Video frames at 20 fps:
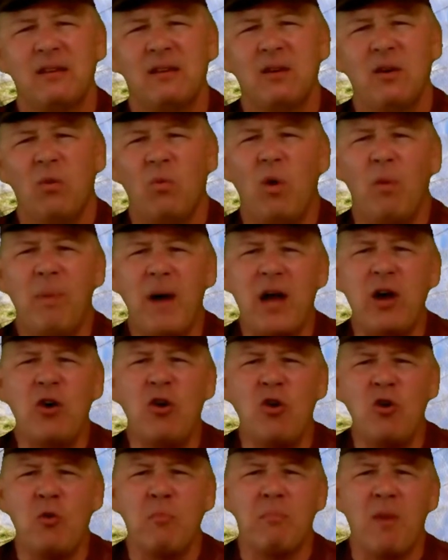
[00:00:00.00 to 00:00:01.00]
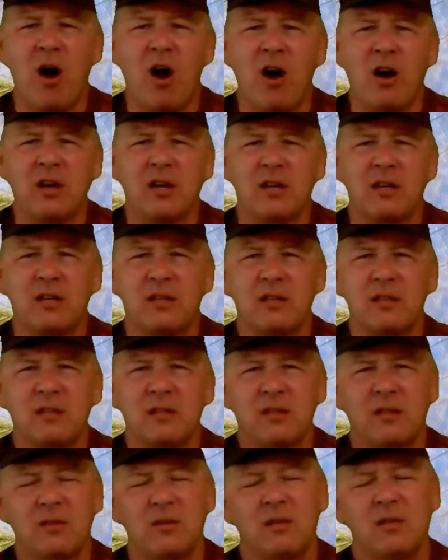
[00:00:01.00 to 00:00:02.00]
Well, by whom, Mark?
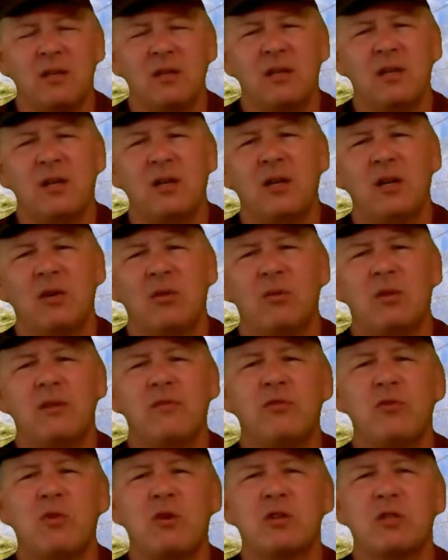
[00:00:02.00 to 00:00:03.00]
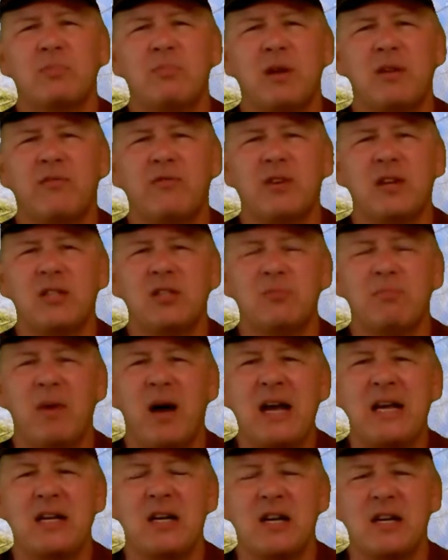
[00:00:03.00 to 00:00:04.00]
Well, of course, my friends,
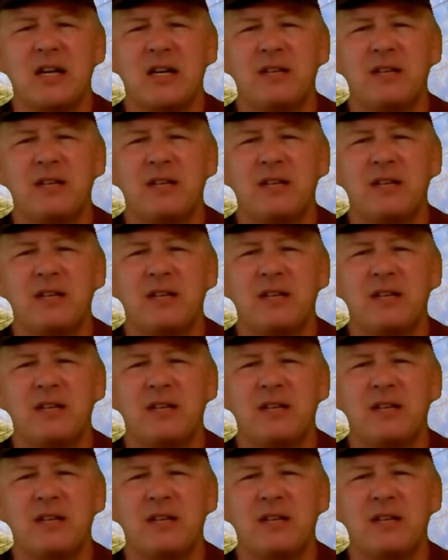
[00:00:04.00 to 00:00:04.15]
by God.